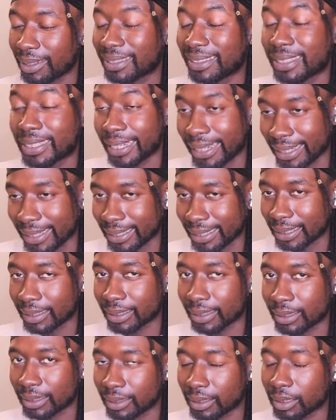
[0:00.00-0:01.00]

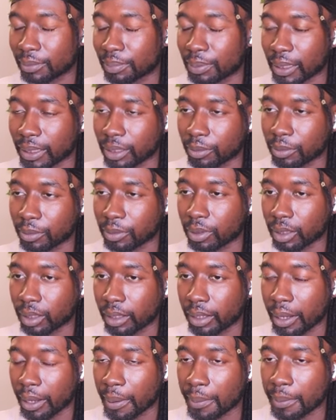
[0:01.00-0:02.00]
Then the planet will die.